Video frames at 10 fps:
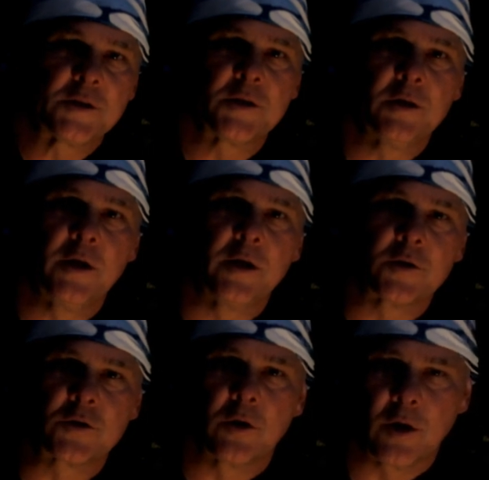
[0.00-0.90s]
that's in here.
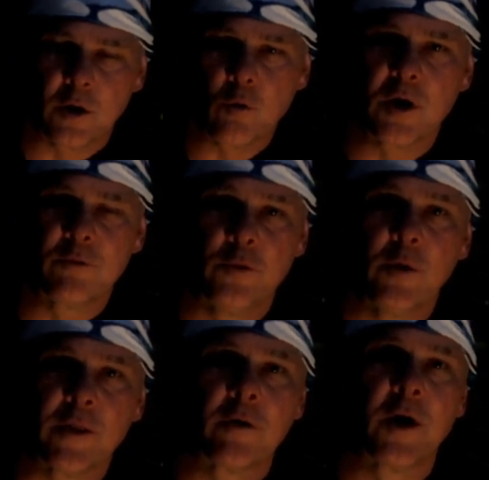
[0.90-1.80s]
So I've got quite a
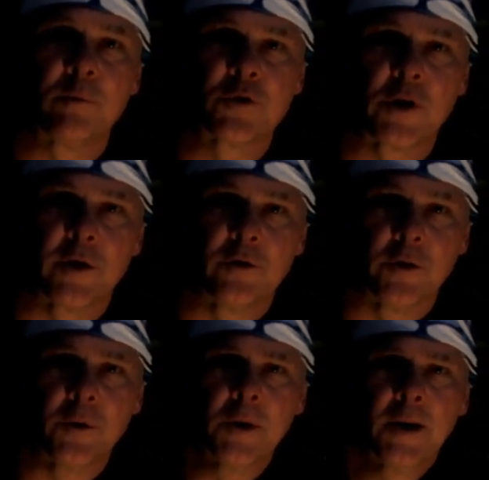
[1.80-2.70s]
few other items I can
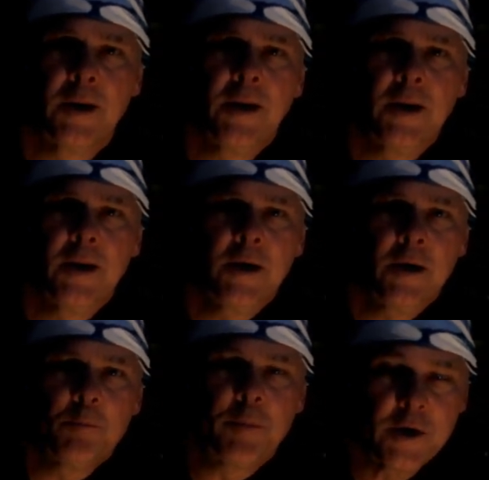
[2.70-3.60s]
do.
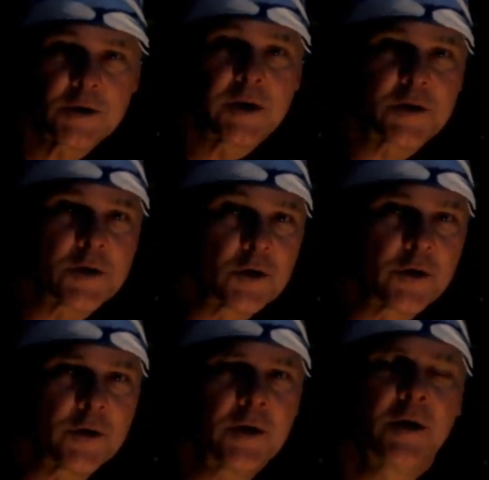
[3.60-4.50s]
Biggest lesson
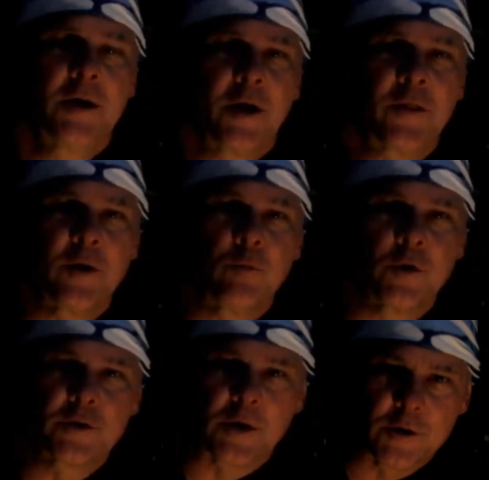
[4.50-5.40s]
learned, I think,
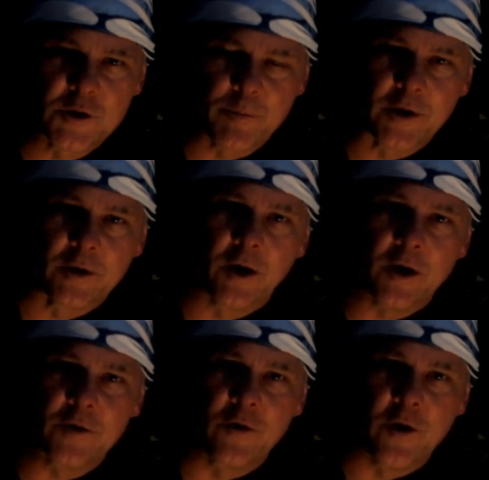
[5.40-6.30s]
was I spent a
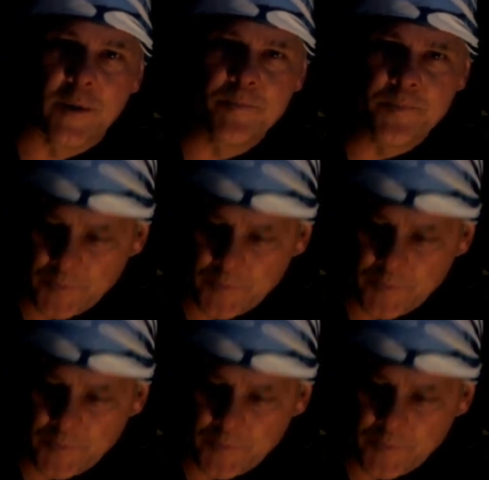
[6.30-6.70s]
lot of time